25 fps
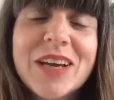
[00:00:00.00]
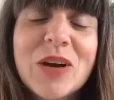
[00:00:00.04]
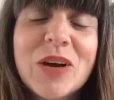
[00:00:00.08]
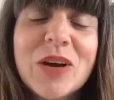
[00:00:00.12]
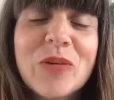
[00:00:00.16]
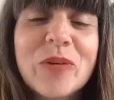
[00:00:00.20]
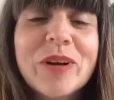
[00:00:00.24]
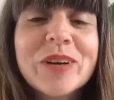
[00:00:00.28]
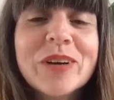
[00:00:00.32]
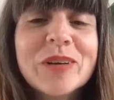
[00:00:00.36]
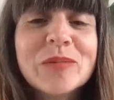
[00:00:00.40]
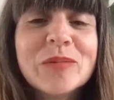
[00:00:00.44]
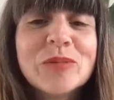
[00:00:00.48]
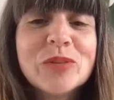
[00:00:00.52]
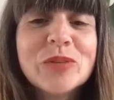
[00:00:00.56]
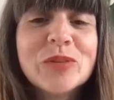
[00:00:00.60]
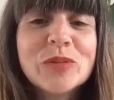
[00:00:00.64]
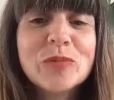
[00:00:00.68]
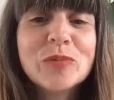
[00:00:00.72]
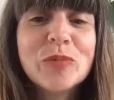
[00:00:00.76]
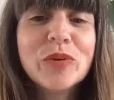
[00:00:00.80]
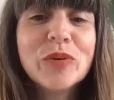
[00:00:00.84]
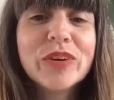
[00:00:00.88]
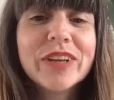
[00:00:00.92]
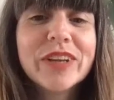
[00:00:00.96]
Welcome
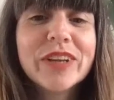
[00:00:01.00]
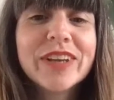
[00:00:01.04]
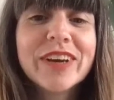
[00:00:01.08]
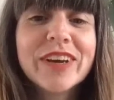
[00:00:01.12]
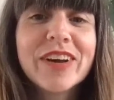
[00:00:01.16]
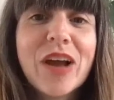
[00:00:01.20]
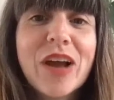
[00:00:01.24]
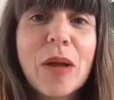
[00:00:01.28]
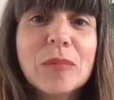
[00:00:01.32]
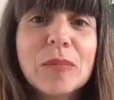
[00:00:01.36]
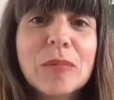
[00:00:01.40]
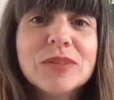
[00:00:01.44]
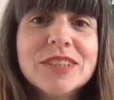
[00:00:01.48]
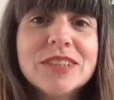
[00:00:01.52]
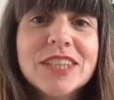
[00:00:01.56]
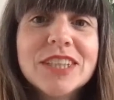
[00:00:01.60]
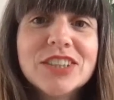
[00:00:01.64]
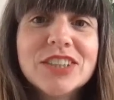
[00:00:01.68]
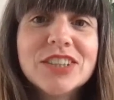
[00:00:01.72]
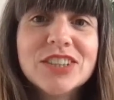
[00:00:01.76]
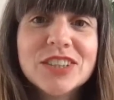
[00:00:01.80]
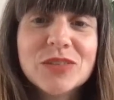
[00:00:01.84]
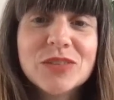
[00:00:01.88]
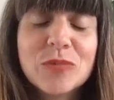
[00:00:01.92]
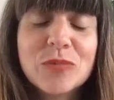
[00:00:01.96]
to Booking.com
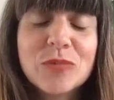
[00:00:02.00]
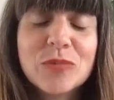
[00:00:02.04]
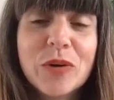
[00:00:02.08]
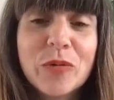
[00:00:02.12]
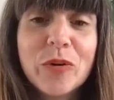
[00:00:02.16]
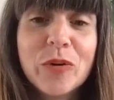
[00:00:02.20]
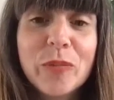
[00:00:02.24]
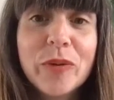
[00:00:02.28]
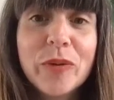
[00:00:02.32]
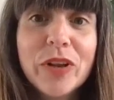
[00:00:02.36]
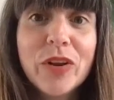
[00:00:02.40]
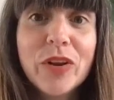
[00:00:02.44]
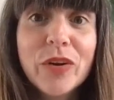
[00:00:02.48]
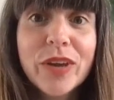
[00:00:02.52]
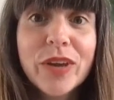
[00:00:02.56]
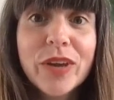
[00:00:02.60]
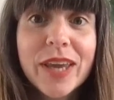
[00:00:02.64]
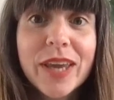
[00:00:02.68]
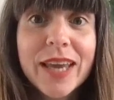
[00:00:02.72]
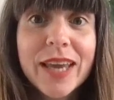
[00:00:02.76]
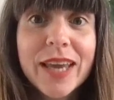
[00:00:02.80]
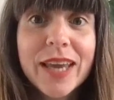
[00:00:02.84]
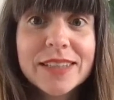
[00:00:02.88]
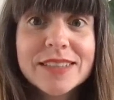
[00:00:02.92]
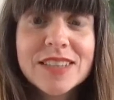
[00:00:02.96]
session, where we'll be
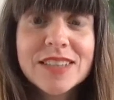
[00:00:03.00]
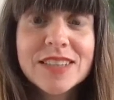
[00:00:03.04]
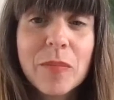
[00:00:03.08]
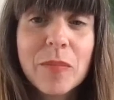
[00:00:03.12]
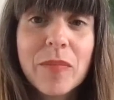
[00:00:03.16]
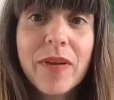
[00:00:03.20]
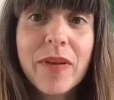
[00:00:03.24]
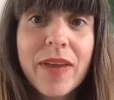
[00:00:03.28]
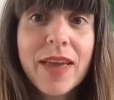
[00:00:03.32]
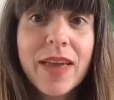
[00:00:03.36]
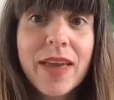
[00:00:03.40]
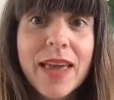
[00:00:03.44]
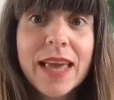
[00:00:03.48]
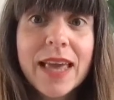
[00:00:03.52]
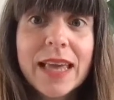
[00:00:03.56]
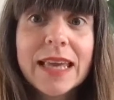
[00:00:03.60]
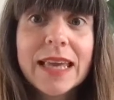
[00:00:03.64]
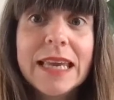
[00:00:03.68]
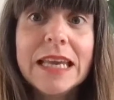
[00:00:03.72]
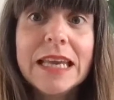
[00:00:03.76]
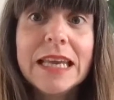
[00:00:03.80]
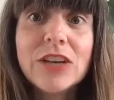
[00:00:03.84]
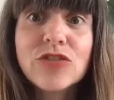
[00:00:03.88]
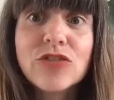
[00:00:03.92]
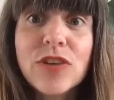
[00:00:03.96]
looking at some
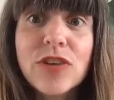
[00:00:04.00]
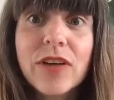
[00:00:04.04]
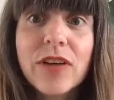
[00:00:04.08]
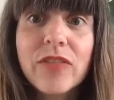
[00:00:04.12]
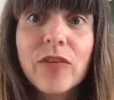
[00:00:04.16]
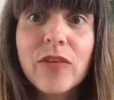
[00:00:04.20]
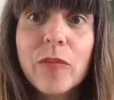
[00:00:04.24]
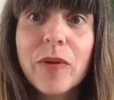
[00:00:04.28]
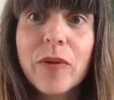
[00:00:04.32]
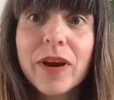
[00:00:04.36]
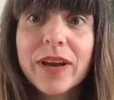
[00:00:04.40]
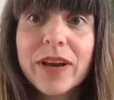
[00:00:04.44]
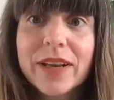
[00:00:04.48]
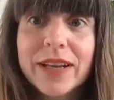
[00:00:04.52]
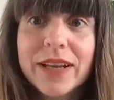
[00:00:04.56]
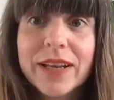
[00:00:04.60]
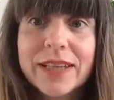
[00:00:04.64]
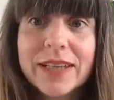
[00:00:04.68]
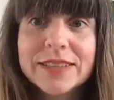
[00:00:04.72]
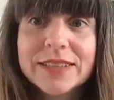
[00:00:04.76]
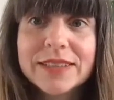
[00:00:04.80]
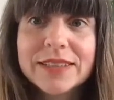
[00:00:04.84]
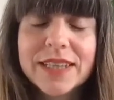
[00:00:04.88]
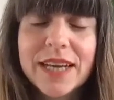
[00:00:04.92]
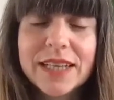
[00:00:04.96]
key travel market
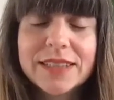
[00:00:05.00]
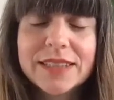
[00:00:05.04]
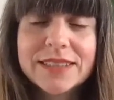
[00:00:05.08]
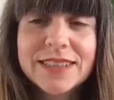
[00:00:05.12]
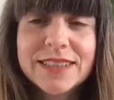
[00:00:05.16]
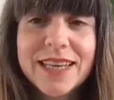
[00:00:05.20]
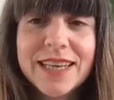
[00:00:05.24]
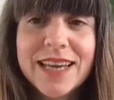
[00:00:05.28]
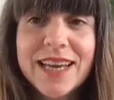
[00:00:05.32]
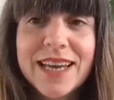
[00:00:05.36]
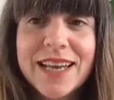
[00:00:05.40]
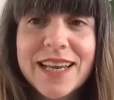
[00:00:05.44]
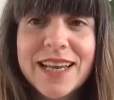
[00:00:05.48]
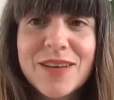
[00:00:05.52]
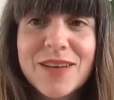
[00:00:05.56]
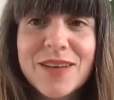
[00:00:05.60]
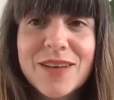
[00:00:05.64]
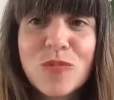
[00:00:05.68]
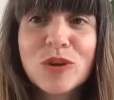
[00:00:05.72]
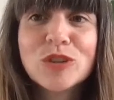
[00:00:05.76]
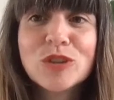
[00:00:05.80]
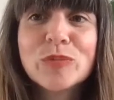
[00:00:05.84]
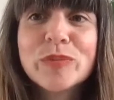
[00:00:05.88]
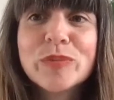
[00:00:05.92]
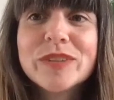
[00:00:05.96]
insights and
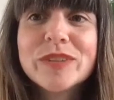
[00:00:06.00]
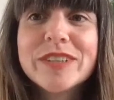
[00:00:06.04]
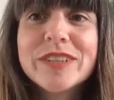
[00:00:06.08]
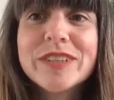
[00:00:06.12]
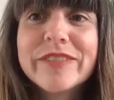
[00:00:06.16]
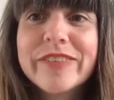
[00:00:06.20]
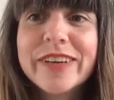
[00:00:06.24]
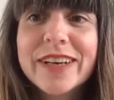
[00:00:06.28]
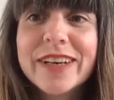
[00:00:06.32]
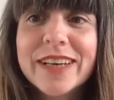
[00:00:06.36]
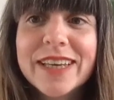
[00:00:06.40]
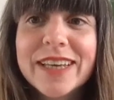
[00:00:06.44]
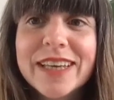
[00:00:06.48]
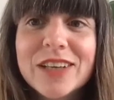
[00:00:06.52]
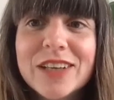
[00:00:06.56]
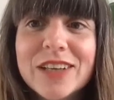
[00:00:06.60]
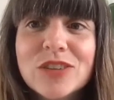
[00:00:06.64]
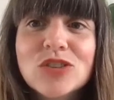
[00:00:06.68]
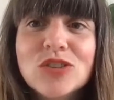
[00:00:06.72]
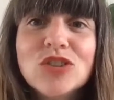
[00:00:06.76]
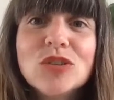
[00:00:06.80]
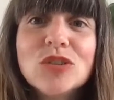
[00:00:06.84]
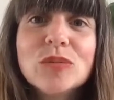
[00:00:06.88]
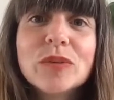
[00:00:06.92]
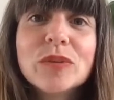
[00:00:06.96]
more specifically
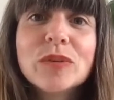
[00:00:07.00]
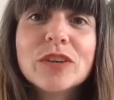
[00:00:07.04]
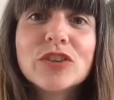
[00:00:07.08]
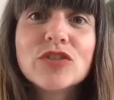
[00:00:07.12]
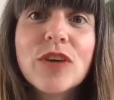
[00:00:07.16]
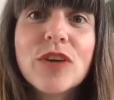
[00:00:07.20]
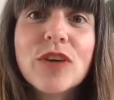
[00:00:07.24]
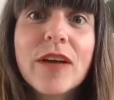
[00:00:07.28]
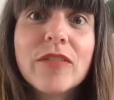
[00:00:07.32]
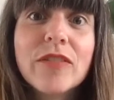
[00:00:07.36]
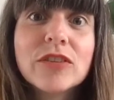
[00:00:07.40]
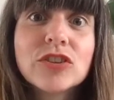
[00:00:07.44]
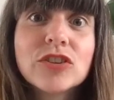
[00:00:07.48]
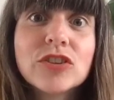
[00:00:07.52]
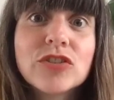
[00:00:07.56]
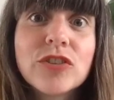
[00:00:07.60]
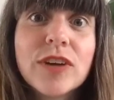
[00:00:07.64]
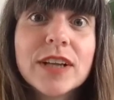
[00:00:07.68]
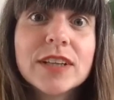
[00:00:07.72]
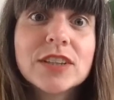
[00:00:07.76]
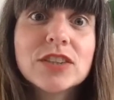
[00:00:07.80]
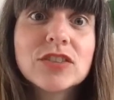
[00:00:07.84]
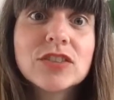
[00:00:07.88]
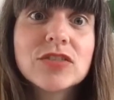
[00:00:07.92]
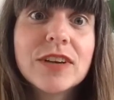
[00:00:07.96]
consumer travel
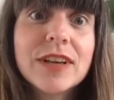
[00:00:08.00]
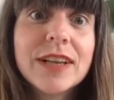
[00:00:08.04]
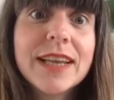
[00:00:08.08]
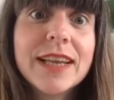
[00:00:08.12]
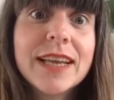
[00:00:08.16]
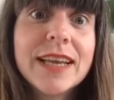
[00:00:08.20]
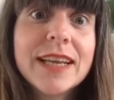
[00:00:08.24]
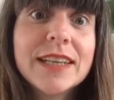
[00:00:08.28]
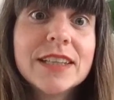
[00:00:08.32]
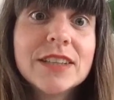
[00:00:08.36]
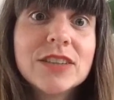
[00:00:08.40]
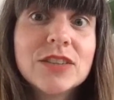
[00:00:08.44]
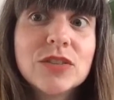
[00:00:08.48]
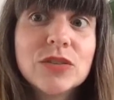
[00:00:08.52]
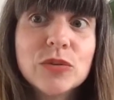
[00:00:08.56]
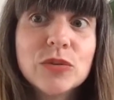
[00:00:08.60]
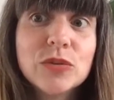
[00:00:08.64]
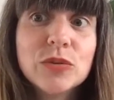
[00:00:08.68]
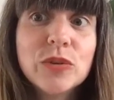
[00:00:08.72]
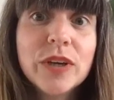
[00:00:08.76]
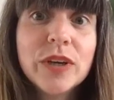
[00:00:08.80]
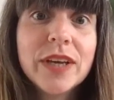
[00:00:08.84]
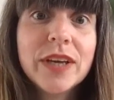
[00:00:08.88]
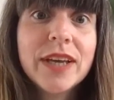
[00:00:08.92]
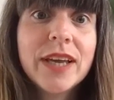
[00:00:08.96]
trends related
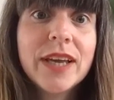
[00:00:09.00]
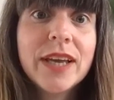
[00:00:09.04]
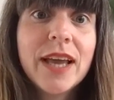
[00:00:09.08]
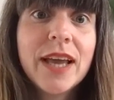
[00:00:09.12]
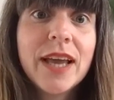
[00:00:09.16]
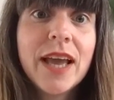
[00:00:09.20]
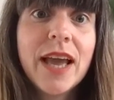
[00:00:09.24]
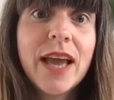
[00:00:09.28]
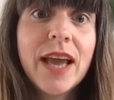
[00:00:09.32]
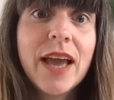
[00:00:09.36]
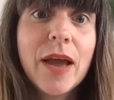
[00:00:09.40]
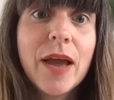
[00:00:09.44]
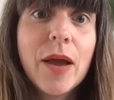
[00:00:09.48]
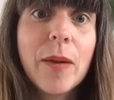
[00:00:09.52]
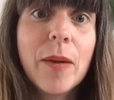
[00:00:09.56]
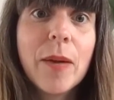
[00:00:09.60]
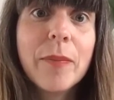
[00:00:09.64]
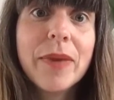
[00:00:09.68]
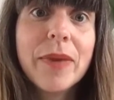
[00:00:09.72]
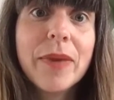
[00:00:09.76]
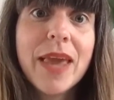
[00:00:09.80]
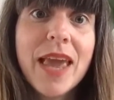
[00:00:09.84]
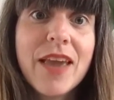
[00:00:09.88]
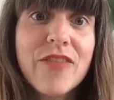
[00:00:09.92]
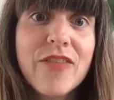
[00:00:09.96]
to
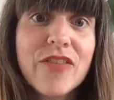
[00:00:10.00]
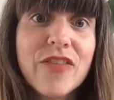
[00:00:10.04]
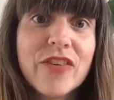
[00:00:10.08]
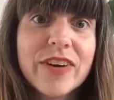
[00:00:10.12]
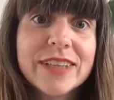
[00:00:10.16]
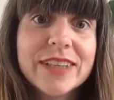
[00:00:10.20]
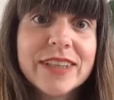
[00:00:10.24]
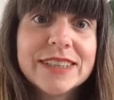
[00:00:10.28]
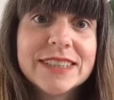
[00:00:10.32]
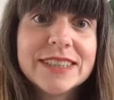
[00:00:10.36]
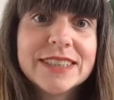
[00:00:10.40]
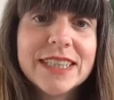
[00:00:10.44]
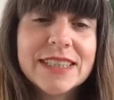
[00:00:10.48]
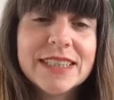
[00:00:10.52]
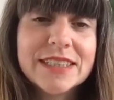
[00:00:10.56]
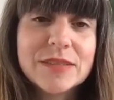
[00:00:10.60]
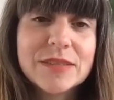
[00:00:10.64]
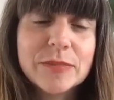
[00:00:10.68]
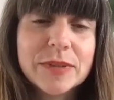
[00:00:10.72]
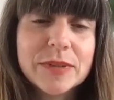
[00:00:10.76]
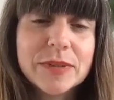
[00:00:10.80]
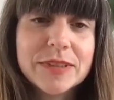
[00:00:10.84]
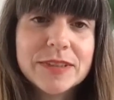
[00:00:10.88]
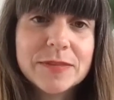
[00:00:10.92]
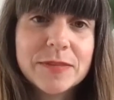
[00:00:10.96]
behavior and
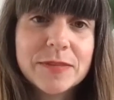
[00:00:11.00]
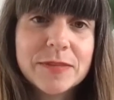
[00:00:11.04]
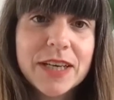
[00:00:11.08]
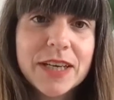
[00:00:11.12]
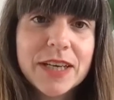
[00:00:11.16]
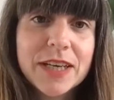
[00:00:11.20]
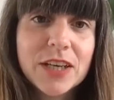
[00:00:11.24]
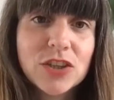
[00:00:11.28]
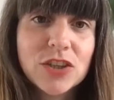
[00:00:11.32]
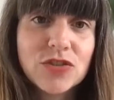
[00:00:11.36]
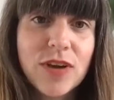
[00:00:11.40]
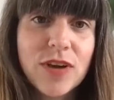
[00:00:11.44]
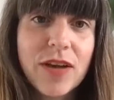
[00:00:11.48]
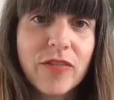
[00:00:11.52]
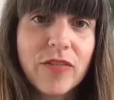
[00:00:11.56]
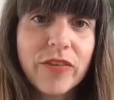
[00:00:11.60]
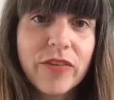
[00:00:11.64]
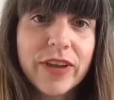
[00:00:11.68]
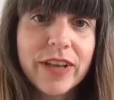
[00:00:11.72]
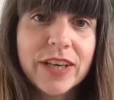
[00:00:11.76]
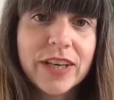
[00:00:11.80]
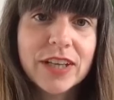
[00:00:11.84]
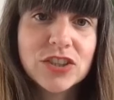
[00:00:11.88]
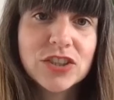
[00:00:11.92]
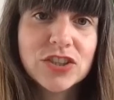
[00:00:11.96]
sentiment in the travel
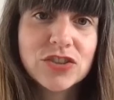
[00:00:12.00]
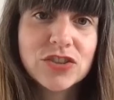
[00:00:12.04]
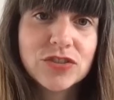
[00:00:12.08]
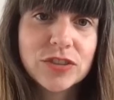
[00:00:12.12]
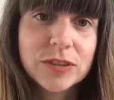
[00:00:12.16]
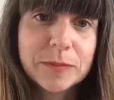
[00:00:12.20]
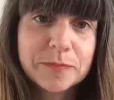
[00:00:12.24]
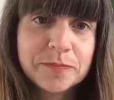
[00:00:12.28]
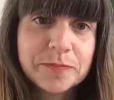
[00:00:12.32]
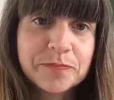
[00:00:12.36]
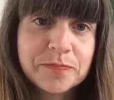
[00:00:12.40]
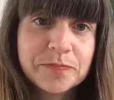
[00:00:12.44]
industry.